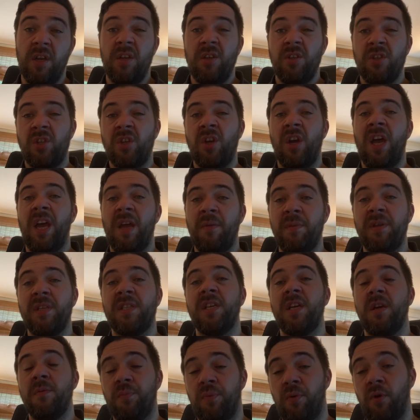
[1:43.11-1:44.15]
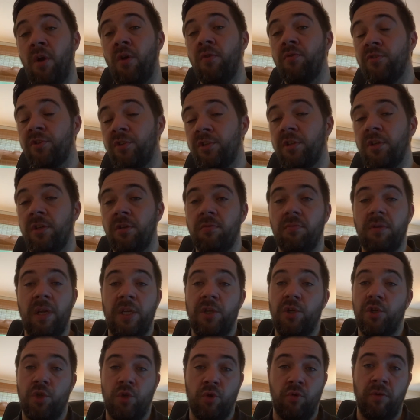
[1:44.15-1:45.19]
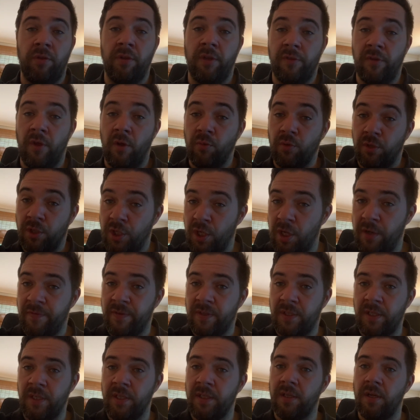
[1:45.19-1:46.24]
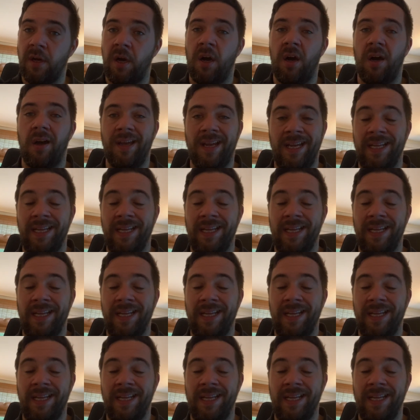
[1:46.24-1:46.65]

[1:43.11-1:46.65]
SIAM is the approach to ensuring that those services are